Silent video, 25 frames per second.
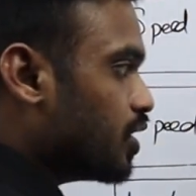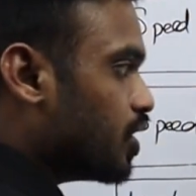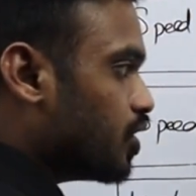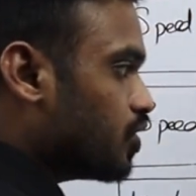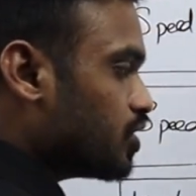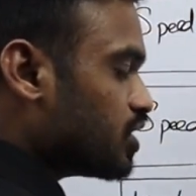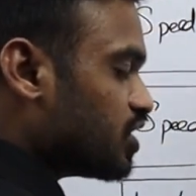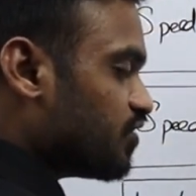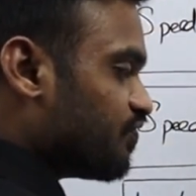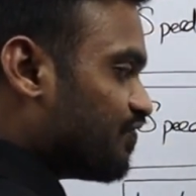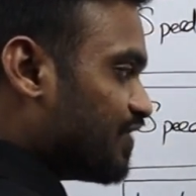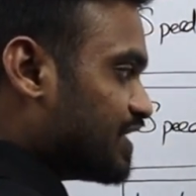
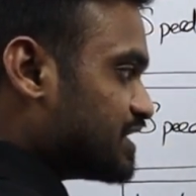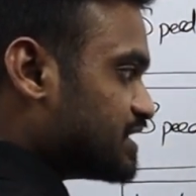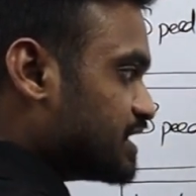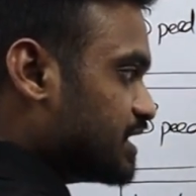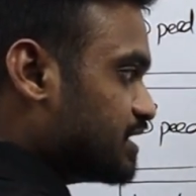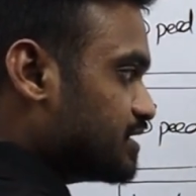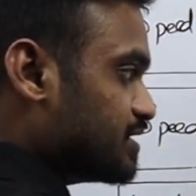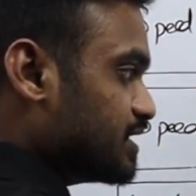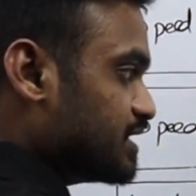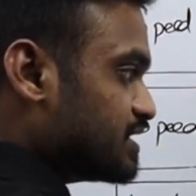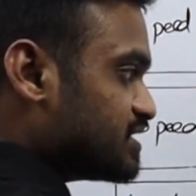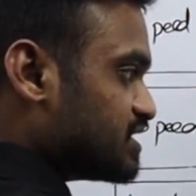now if I
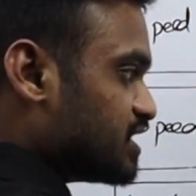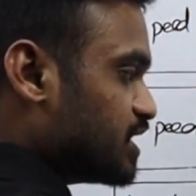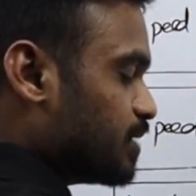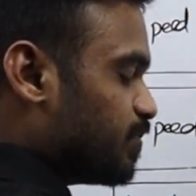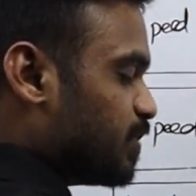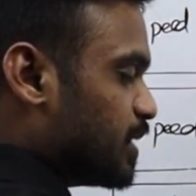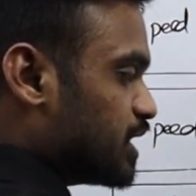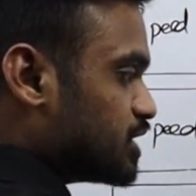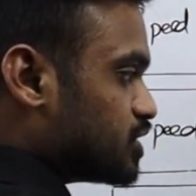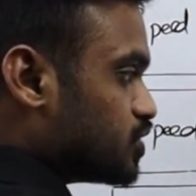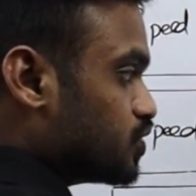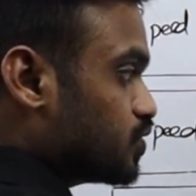send this t
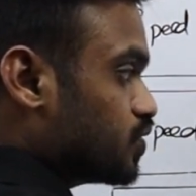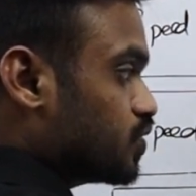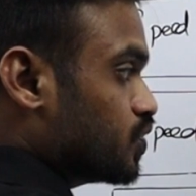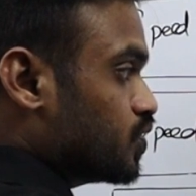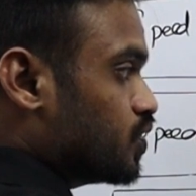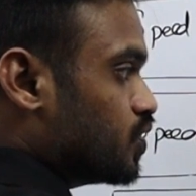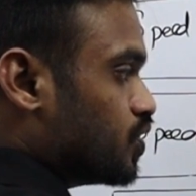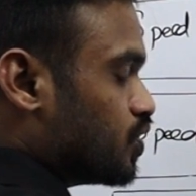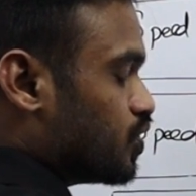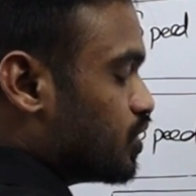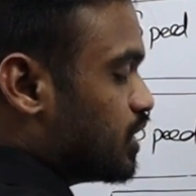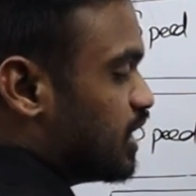plus
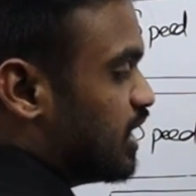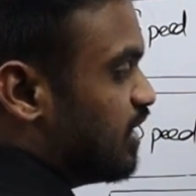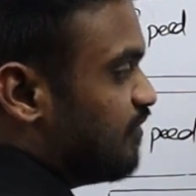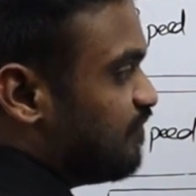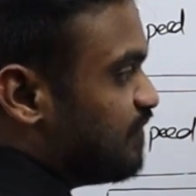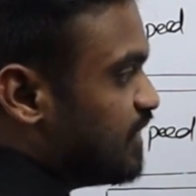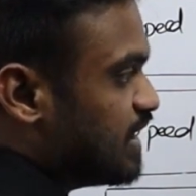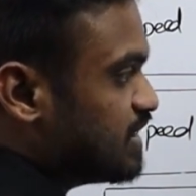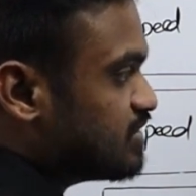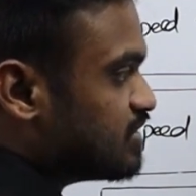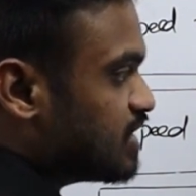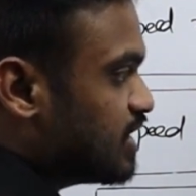2 to the
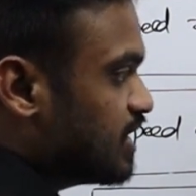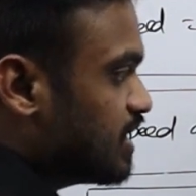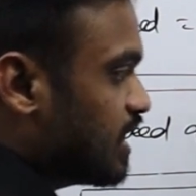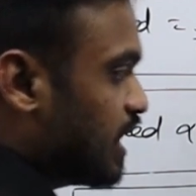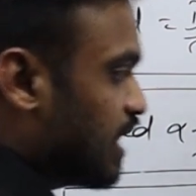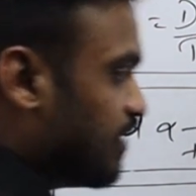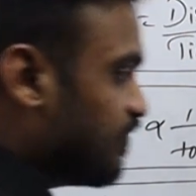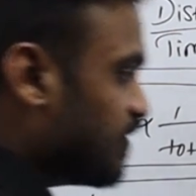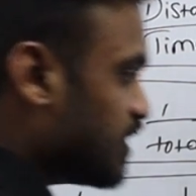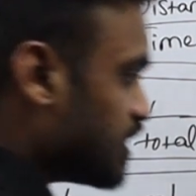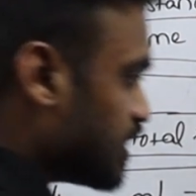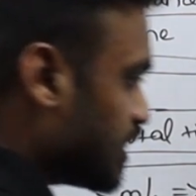left hand side,
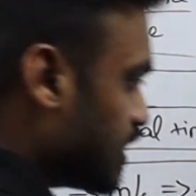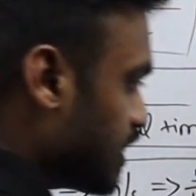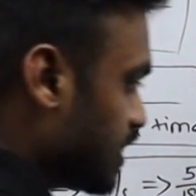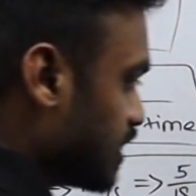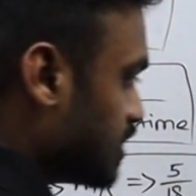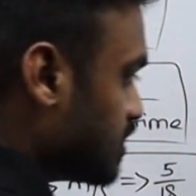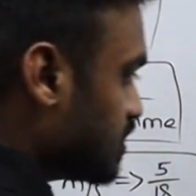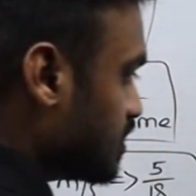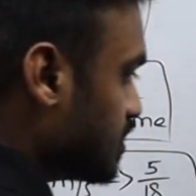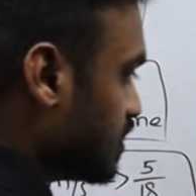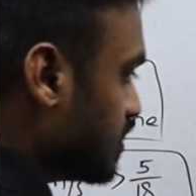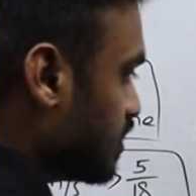I will
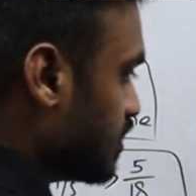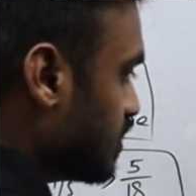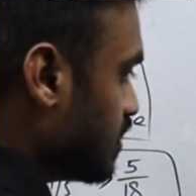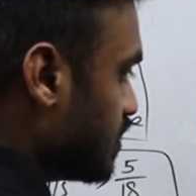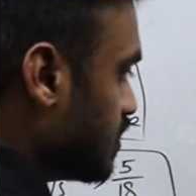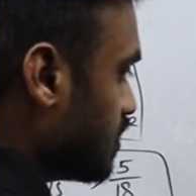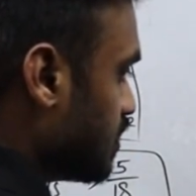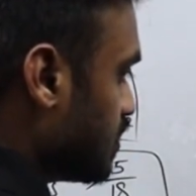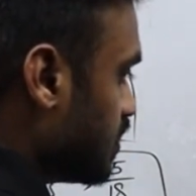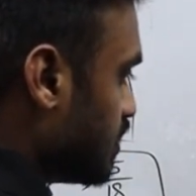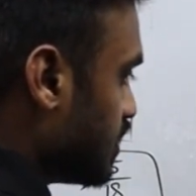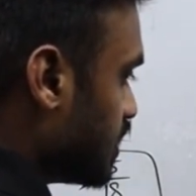get
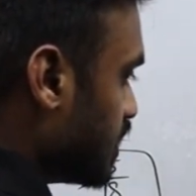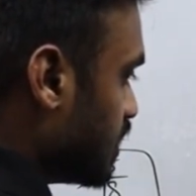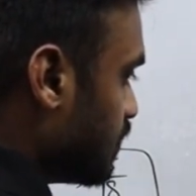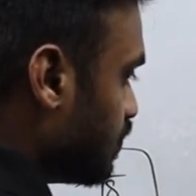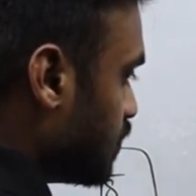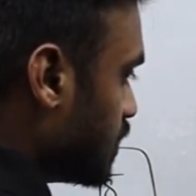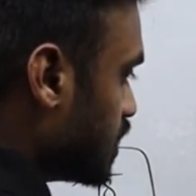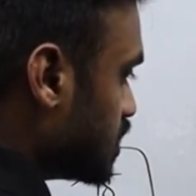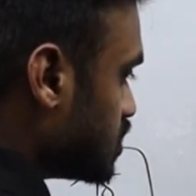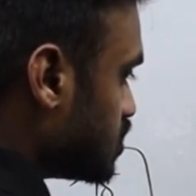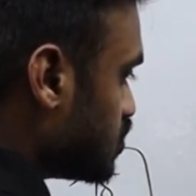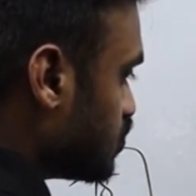t
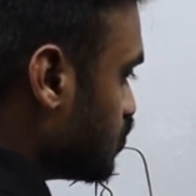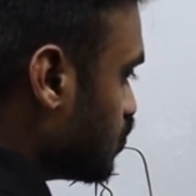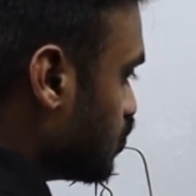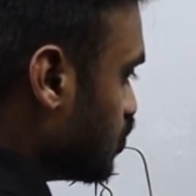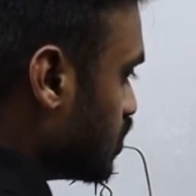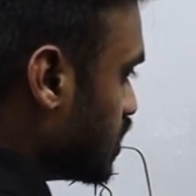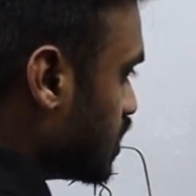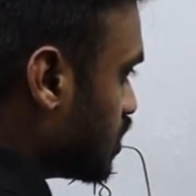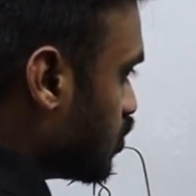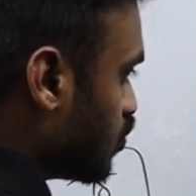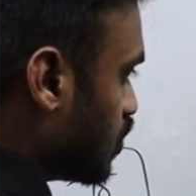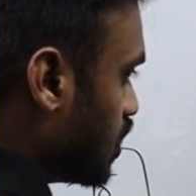plus
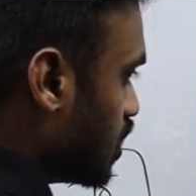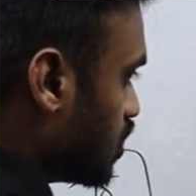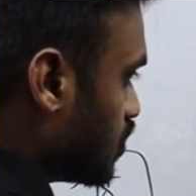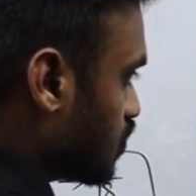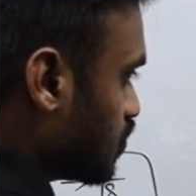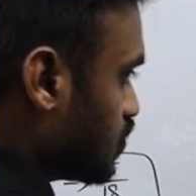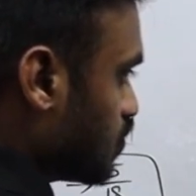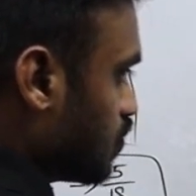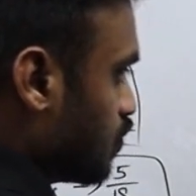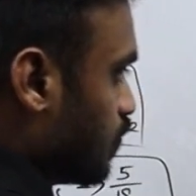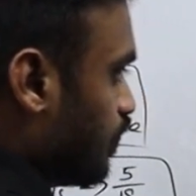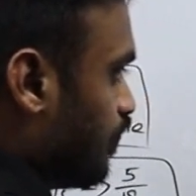2 equal
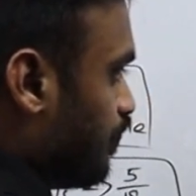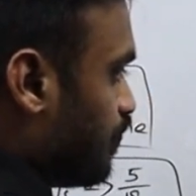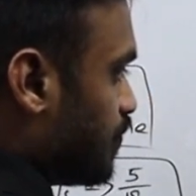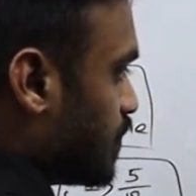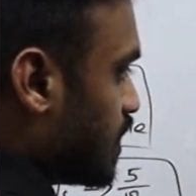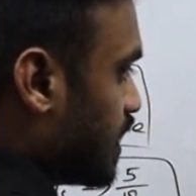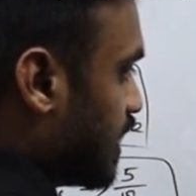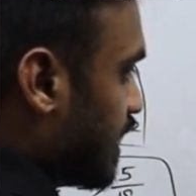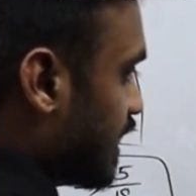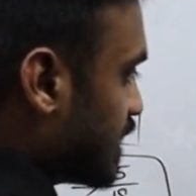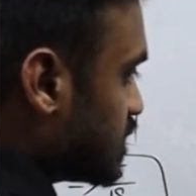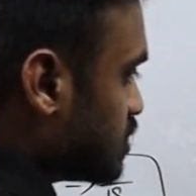to
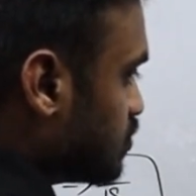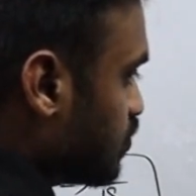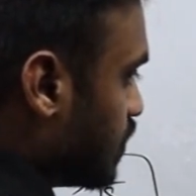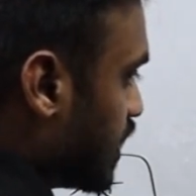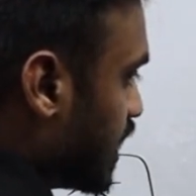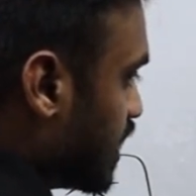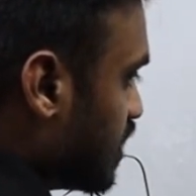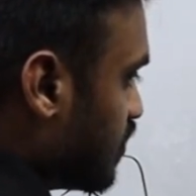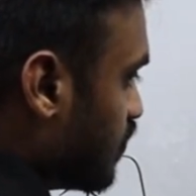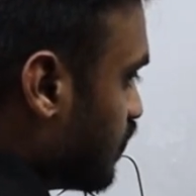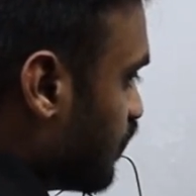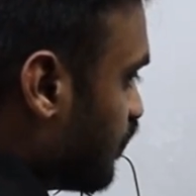x
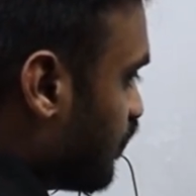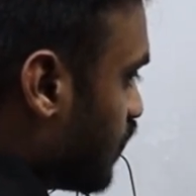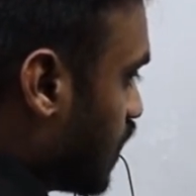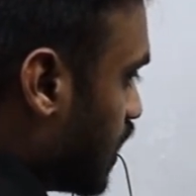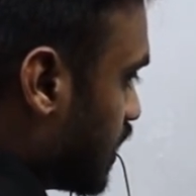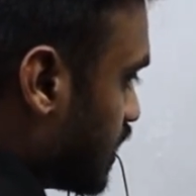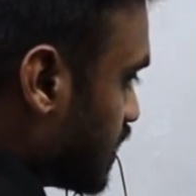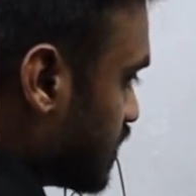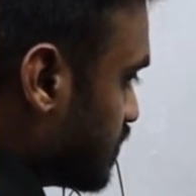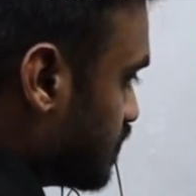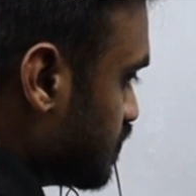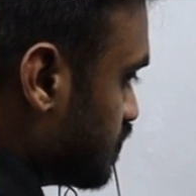by
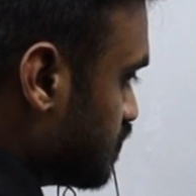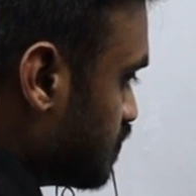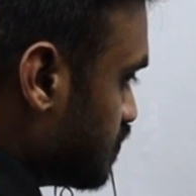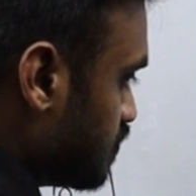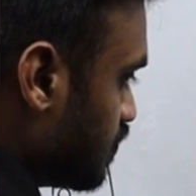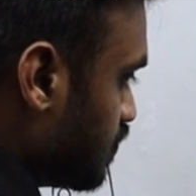40.